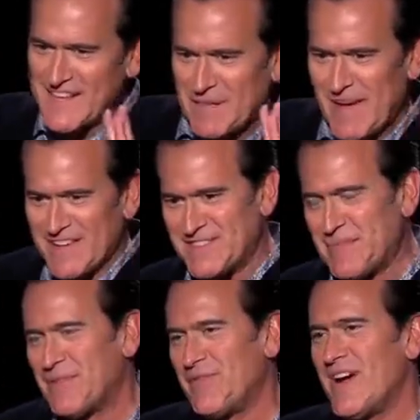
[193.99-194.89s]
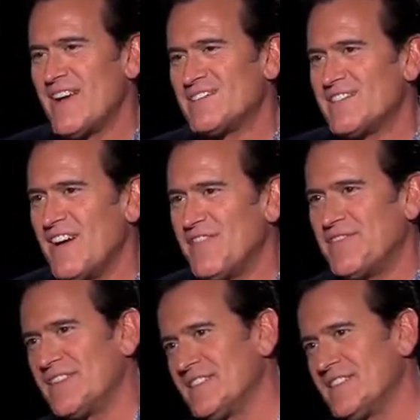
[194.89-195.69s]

tell him how to simplify stuff.